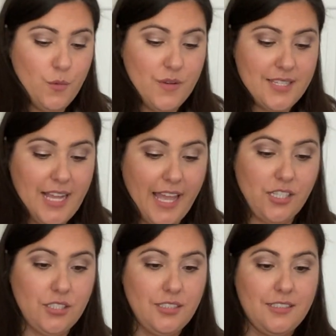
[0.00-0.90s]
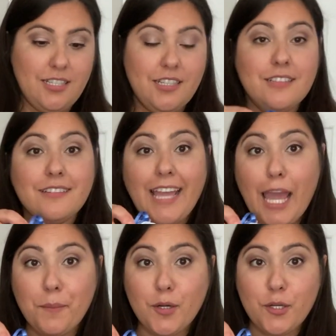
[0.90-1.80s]
recycled
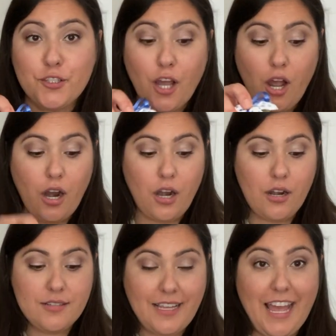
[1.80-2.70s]
caper jars.